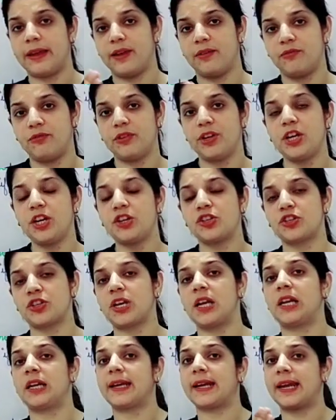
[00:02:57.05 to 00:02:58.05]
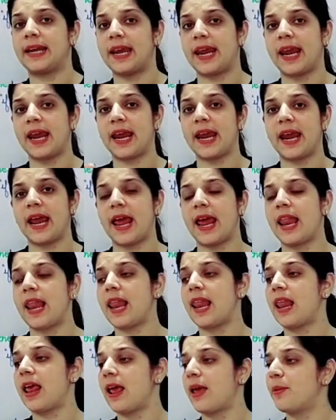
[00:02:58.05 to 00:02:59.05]
Every shell, K,
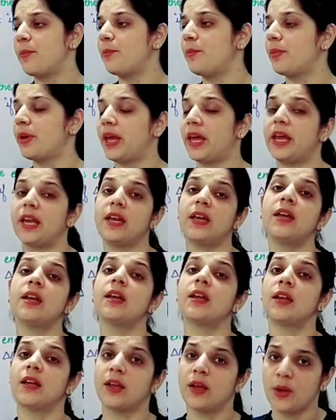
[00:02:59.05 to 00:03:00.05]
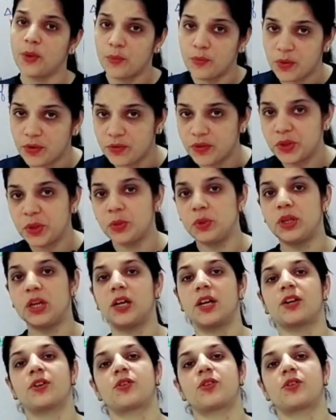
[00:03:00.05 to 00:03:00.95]
L, M, N, when we do the